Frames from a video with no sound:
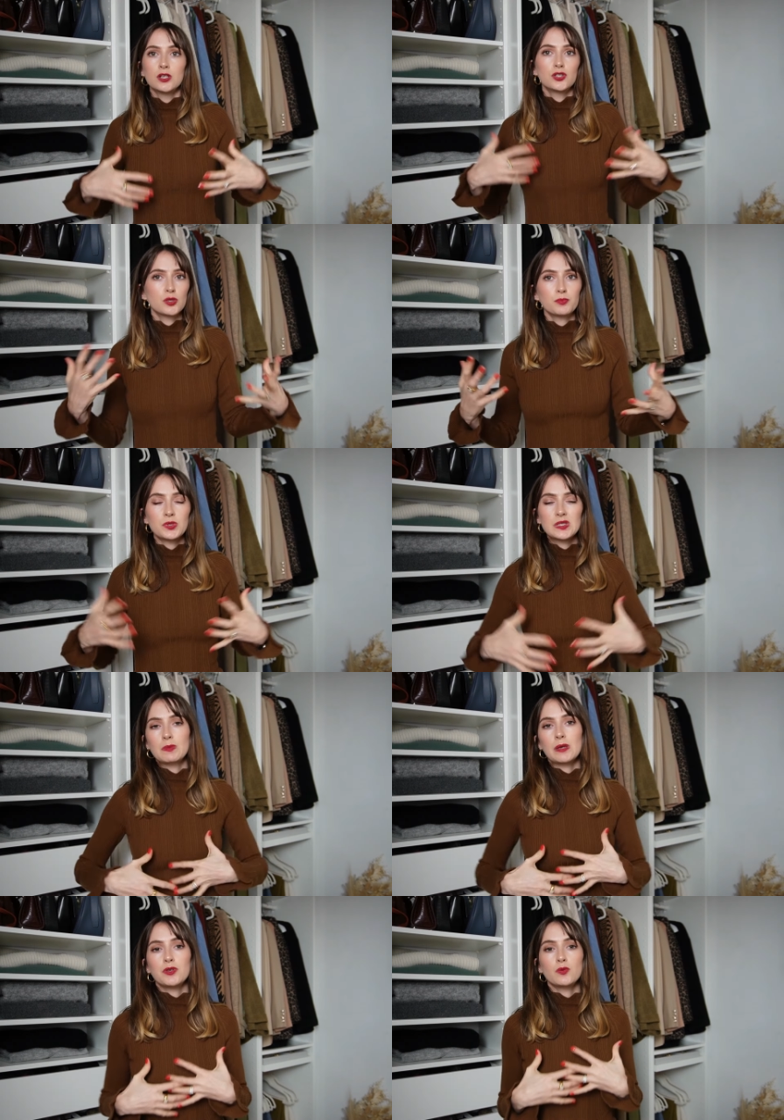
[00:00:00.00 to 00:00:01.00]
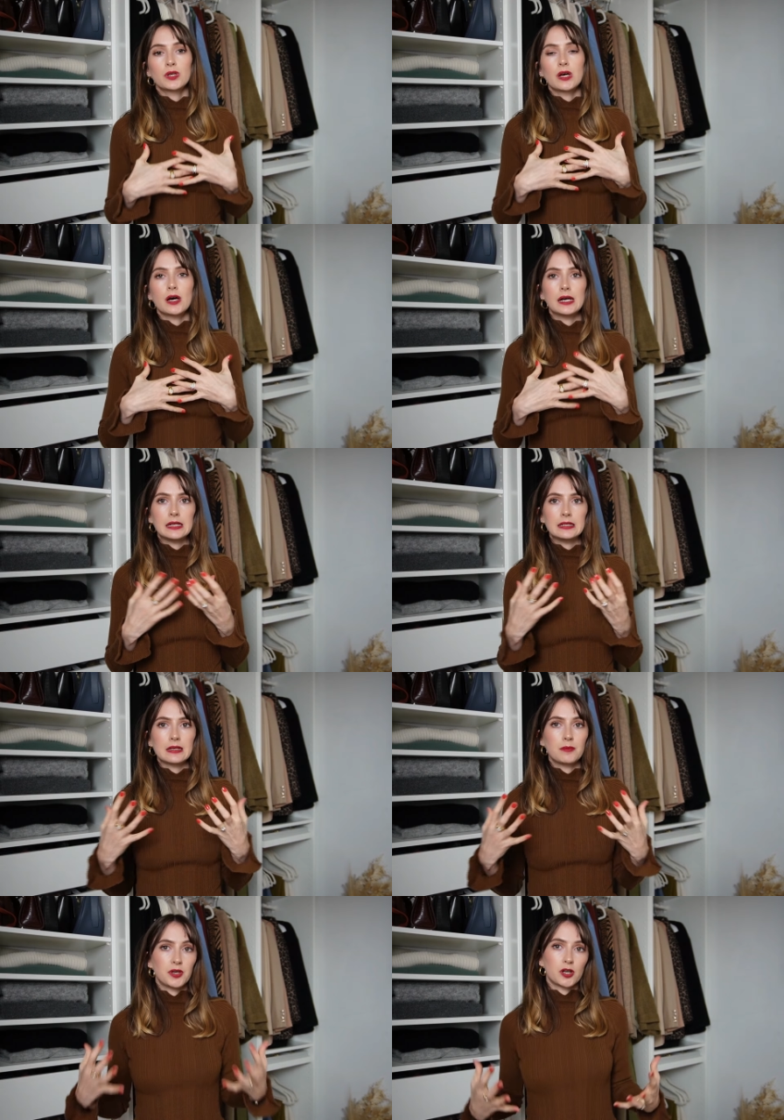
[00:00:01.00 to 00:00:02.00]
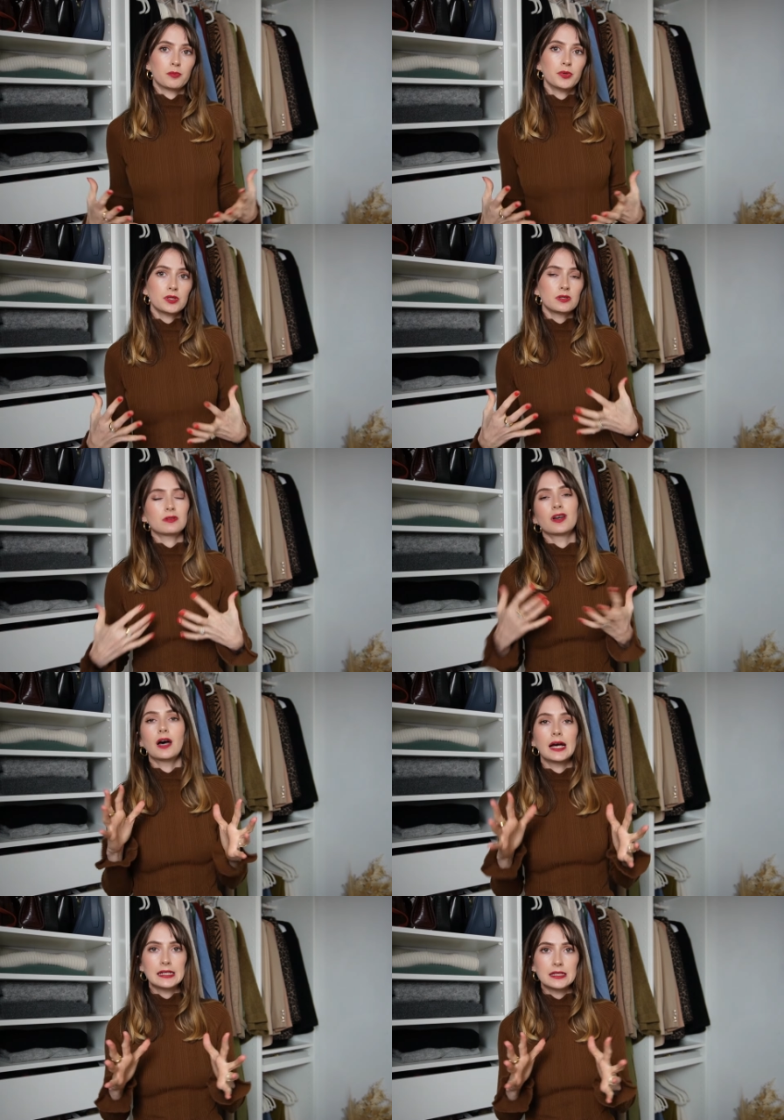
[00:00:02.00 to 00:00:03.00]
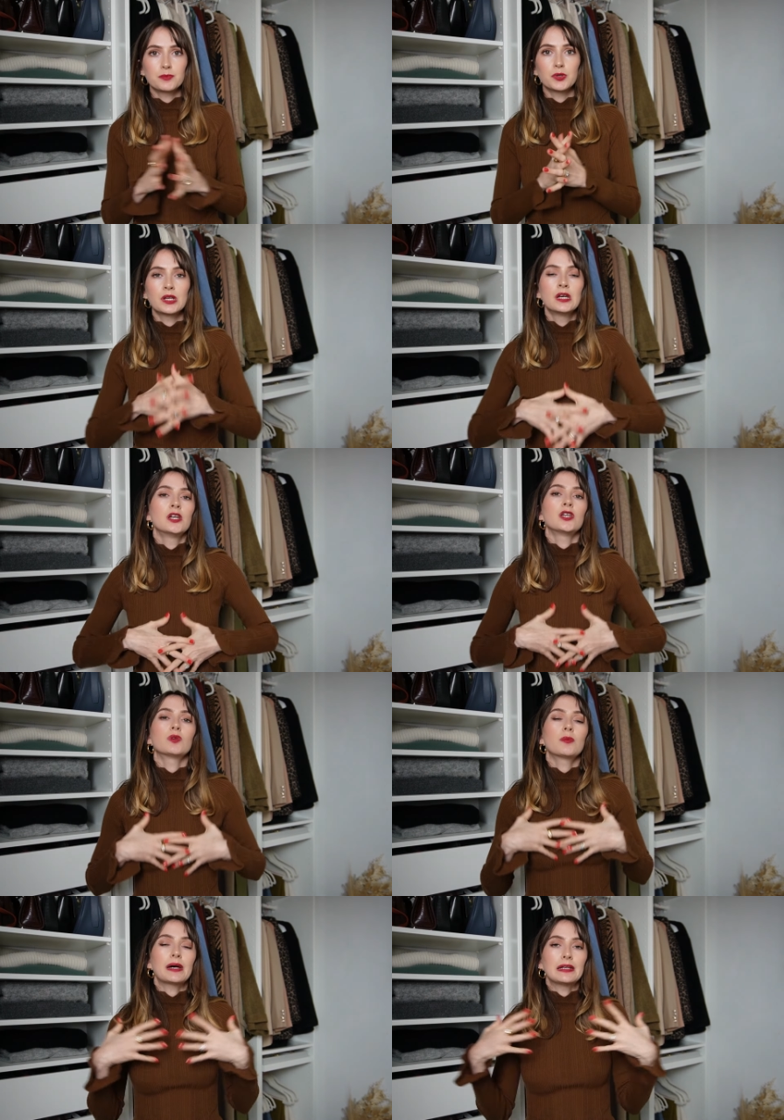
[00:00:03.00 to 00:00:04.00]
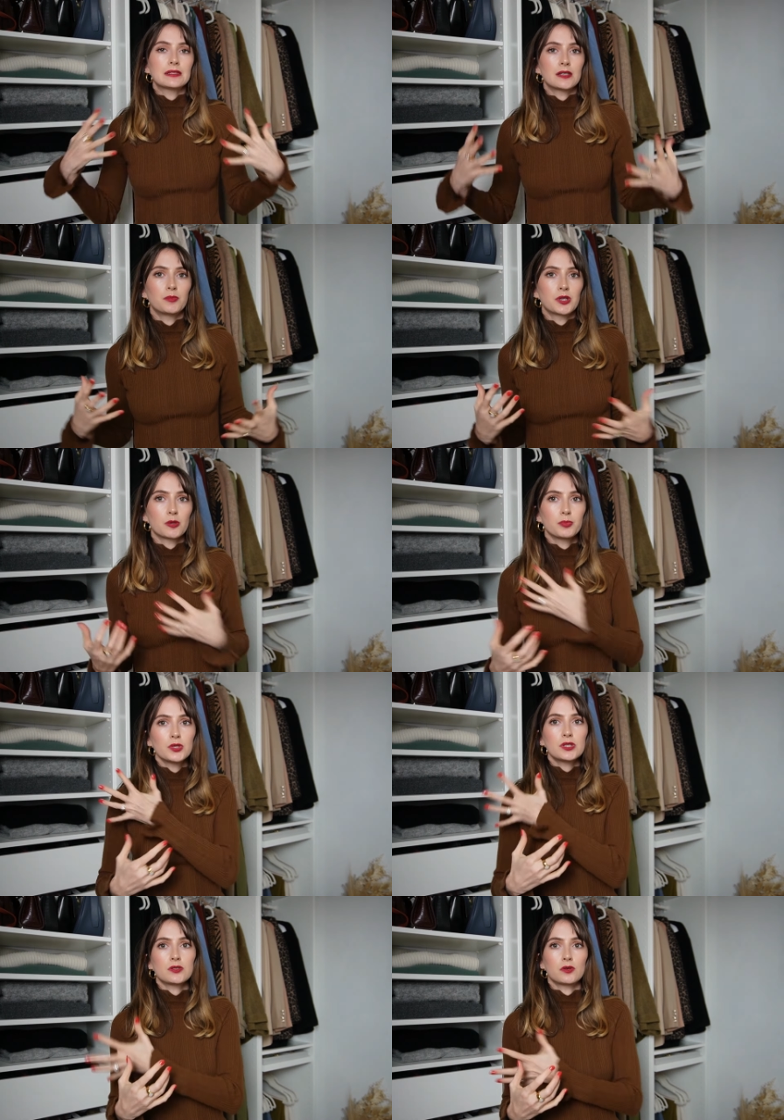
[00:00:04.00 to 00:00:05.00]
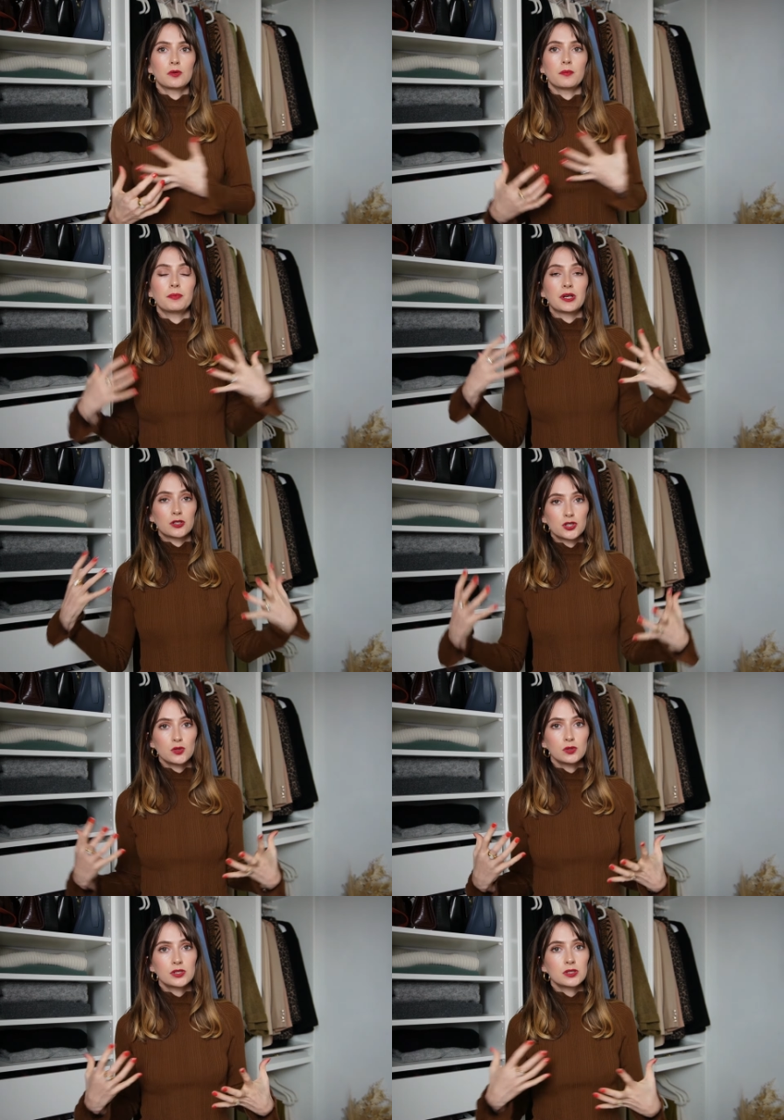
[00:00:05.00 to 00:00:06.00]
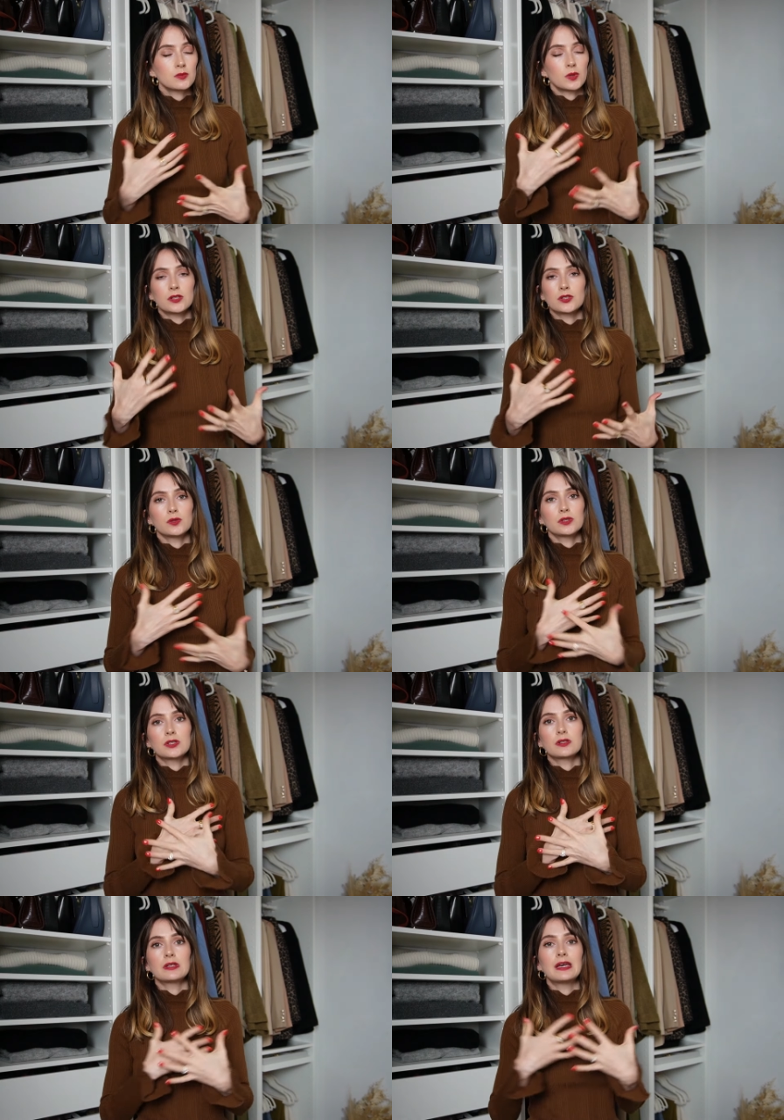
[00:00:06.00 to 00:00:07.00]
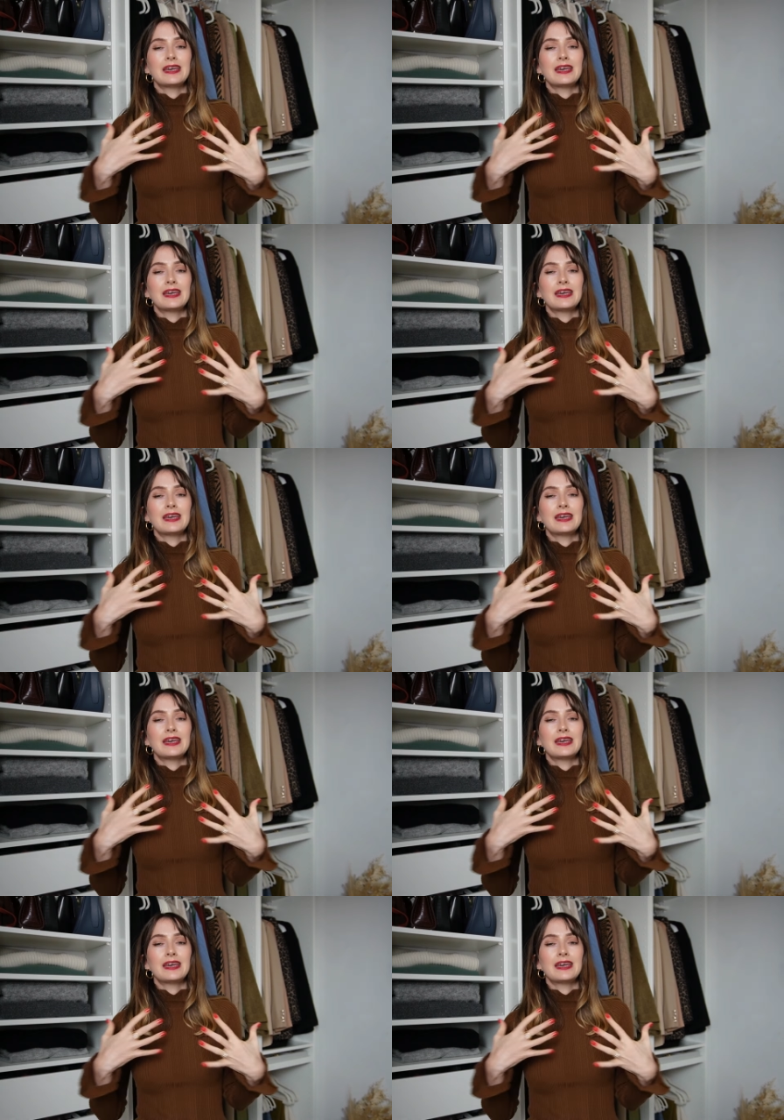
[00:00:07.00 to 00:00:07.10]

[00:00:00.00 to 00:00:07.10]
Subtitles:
jumpers, maybe you want to hide a bigger bust, hide it, but you want to balance out a bigger bust or bigger shoulders, wider shoulders,